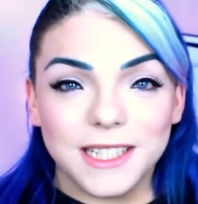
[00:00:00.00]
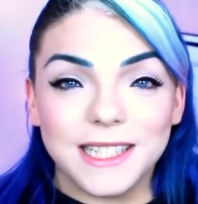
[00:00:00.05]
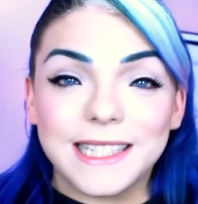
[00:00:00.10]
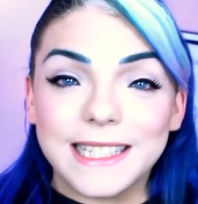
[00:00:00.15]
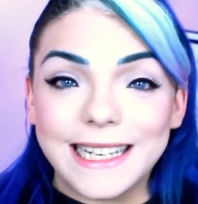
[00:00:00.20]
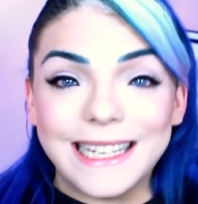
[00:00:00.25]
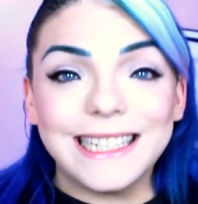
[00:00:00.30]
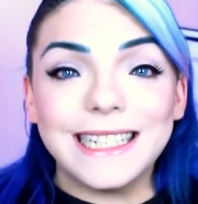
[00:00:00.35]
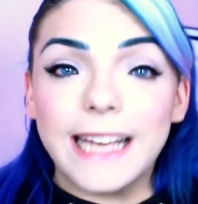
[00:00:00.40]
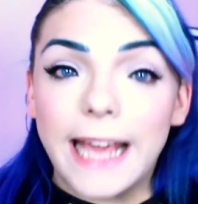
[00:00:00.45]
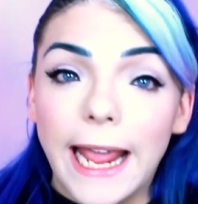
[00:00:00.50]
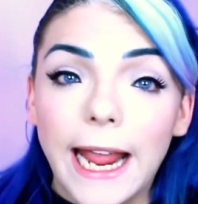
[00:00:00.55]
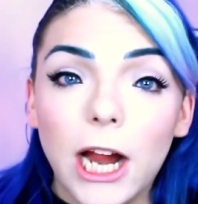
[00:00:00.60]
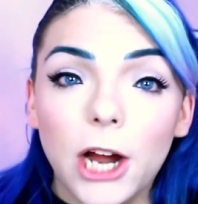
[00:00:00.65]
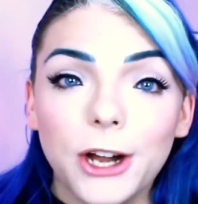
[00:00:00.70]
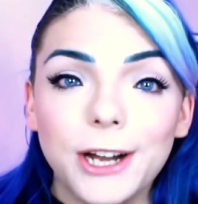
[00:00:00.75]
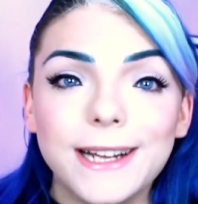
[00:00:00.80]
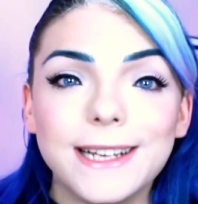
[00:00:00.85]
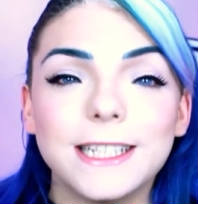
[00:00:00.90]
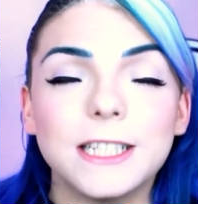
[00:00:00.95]

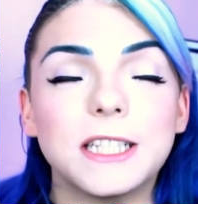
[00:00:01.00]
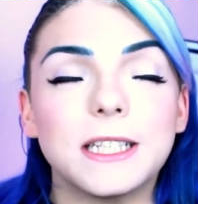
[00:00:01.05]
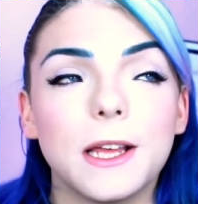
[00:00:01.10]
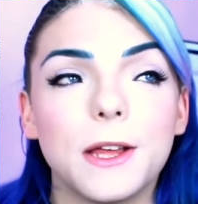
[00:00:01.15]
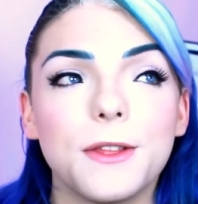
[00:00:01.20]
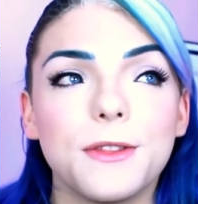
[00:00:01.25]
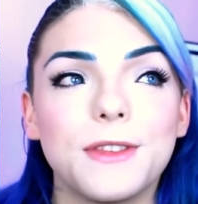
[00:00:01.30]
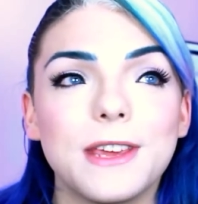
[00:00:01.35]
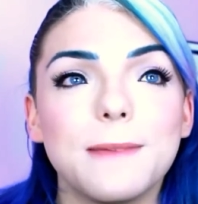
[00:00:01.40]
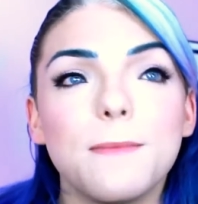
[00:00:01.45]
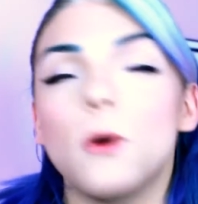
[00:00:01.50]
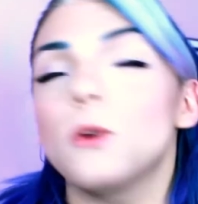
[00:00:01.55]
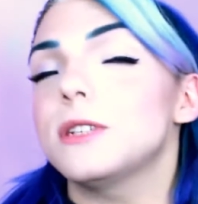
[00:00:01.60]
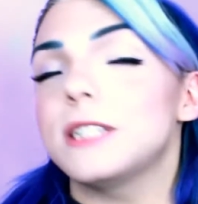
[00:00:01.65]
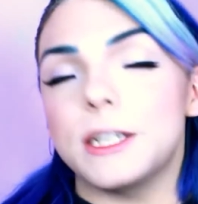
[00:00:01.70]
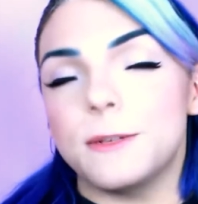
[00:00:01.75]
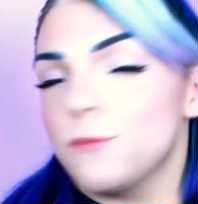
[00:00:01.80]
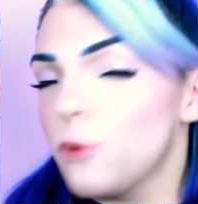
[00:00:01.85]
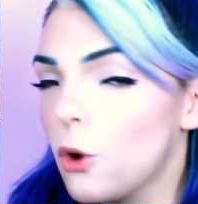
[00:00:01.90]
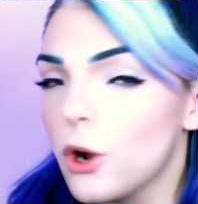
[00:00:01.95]
Skincare is the
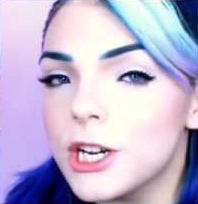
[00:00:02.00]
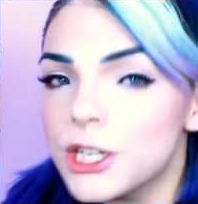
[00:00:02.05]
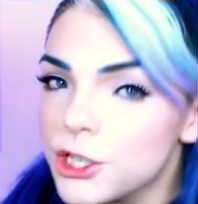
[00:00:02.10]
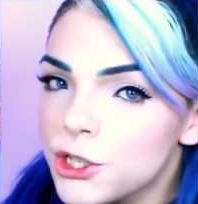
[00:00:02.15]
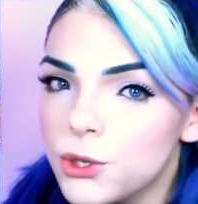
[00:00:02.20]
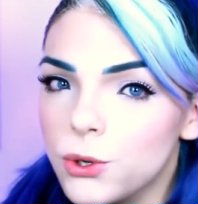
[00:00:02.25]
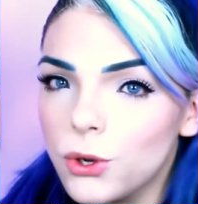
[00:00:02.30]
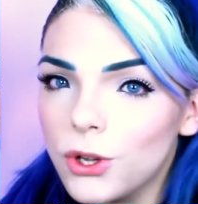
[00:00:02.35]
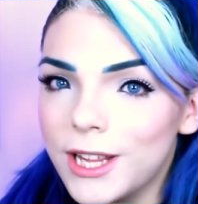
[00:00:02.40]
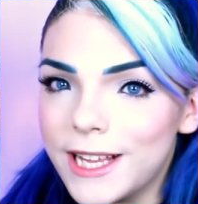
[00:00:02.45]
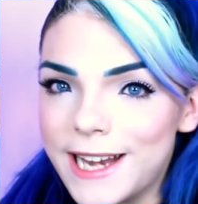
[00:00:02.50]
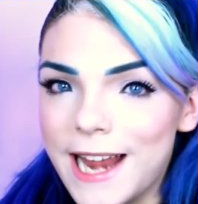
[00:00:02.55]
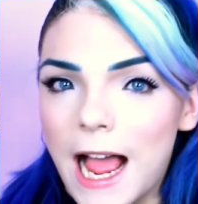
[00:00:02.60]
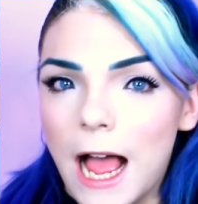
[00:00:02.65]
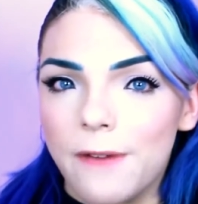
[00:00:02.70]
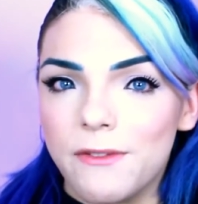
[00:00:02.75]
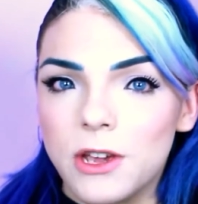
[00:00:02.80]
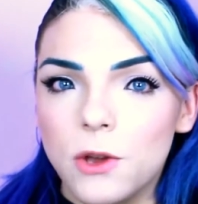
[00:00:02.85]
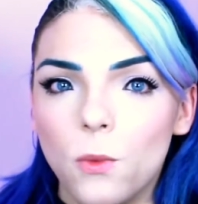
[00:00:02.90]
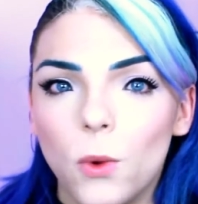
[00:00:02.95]
most important tool in
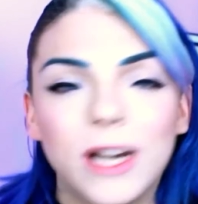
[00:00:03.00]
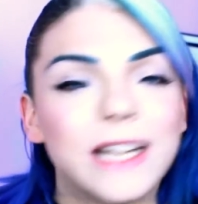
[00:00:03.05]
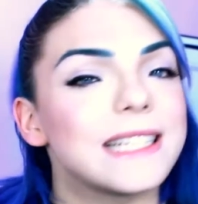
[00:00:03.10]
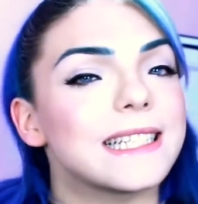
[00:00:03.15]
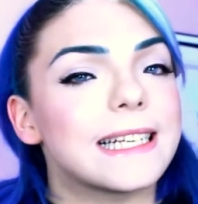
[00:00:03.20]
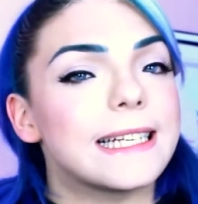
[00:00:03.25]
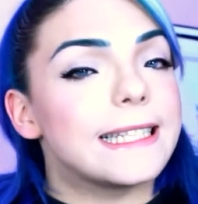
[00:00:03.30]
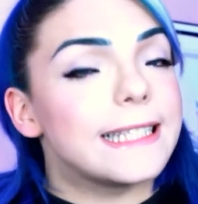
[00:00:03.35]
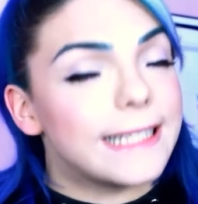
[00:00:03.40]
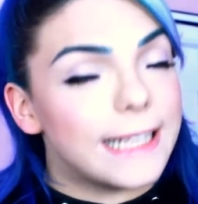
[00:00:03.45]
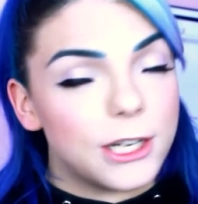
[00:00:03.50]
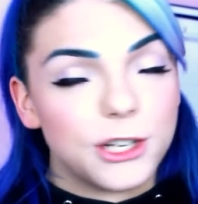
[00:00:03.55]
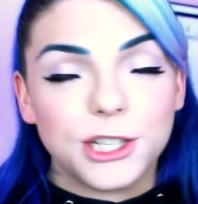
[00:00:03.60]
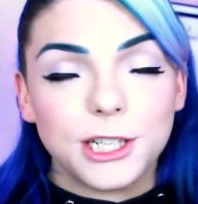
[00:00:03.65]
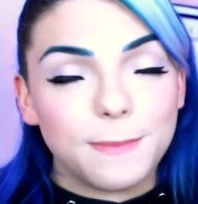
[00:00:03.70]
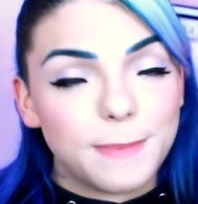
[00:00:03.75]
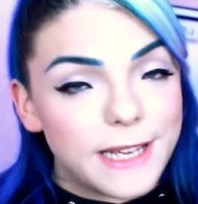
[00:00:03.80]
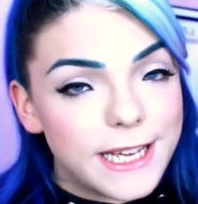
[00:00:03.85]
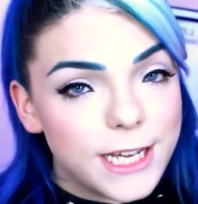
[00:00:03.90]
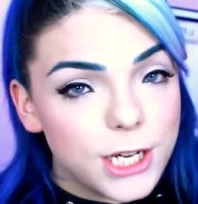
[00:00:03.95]
having what is considered
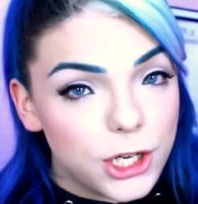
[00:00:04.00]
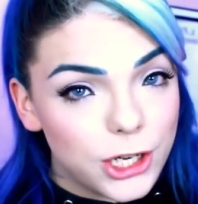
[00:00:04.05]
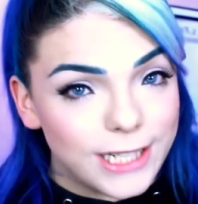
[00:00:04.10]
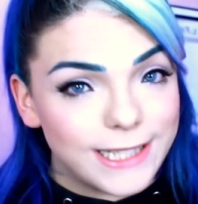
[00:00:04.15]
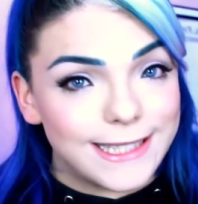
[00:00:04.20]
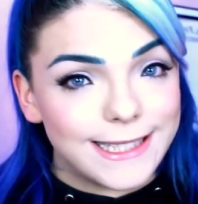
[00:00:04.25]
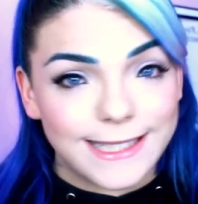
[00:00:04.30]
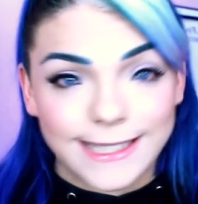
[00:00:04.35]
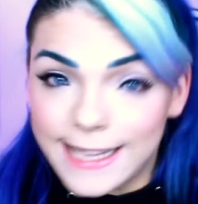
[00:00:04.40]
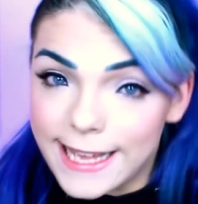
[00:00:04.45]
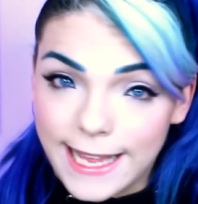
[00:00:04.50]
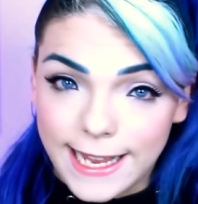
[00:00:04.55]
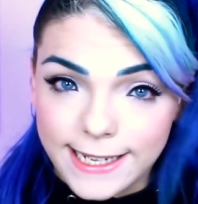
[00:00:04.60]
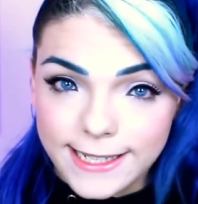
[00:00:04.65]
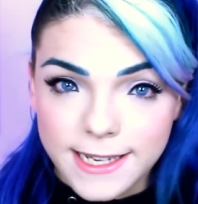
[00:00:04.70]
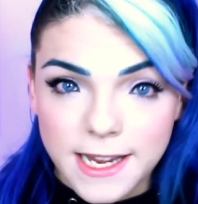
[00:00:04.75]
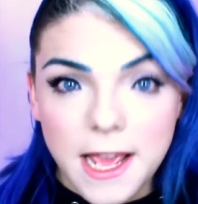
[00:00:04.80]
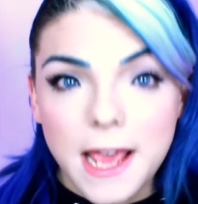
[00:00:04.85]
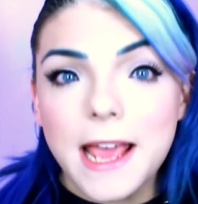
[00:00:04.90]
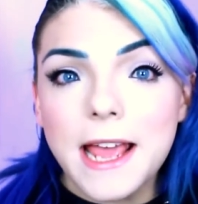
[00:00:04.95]
to be good
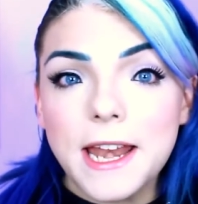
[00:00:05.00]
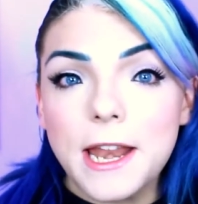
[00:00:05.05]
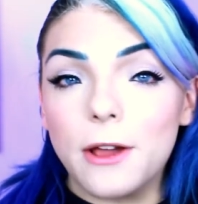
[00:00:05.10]
skin.